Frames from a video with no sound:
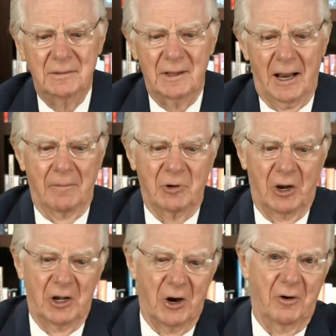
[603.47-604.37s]
and I'm going
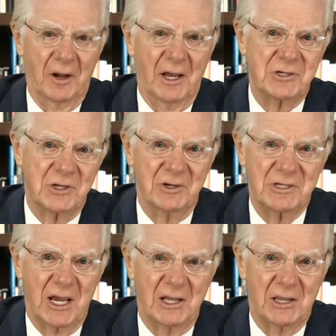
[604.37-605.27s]
to go as soon
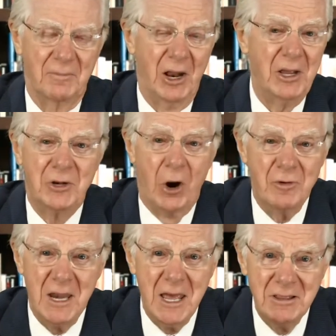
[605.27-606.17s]
as I get the money. You
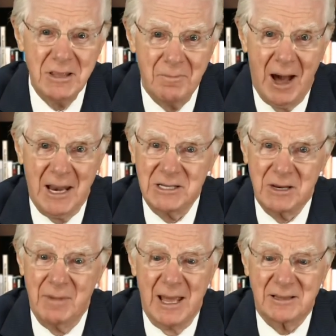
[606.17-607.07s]
don't need the money
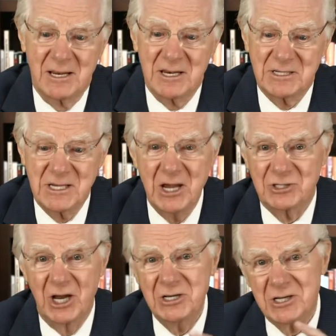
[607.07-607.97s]
to make the
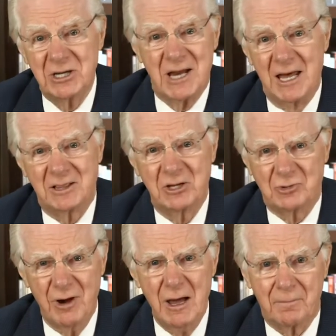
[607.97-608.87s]
decision to take the
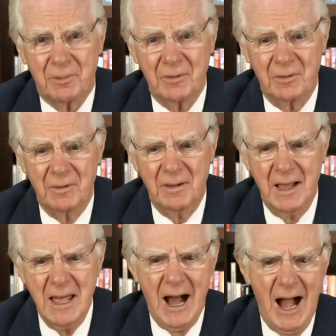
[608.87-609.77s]
trip.
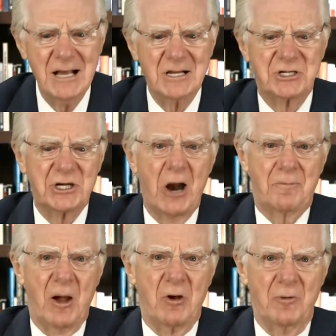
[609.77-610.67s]
I'm going to
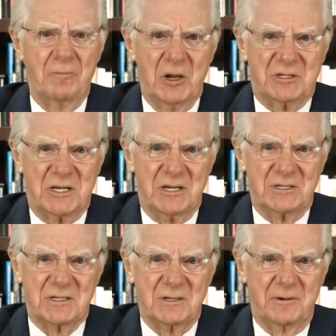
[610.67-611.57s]
start my own business